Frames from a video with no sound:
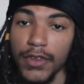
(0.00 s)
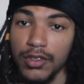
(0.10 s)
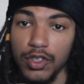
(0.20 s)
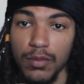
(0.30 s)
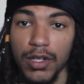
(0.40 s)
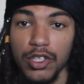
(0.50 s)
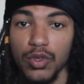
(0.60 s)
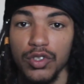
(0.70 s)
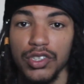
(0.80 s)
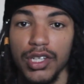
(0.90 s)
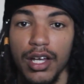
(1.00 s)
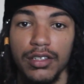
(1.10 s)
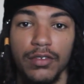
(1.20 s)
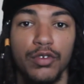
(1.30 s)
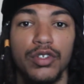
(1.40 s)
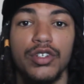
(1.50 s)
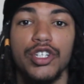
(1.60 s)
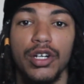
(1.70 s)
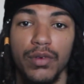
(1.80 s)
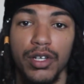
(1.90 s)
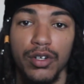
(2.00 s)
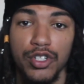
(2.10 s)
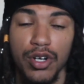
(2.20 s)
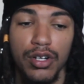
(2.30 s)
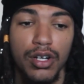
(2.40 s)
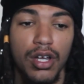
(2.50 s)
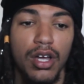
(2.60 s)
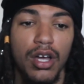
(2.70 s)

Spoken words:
So many sources out there for you to generate your chart.